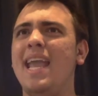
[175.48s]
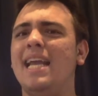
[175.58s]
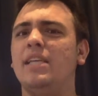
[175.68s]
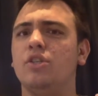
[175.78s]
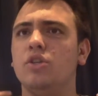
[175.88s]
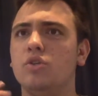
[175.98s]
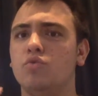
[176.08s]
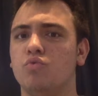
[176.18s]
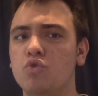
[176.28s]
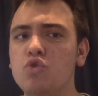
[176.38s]
is
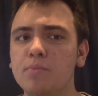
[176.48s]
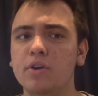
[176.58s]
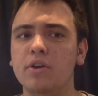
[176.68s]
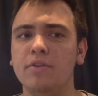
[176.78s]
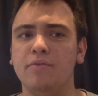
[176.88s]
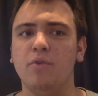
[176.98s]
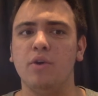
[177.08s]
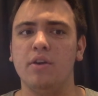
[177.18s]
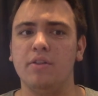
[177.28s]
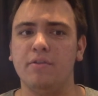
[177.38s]
rumored
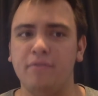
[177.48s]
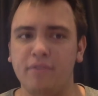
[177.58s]
for the